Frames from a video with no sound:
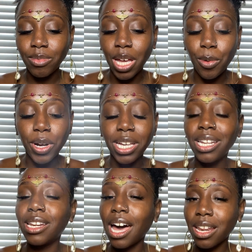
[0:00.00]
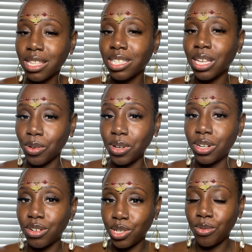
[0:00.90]
And we're getting out of the settle
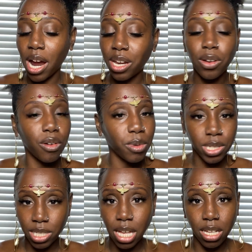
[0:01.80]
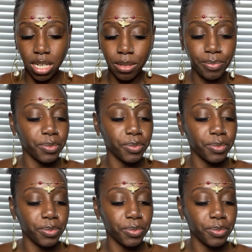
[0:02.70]
energy, right? No more settling.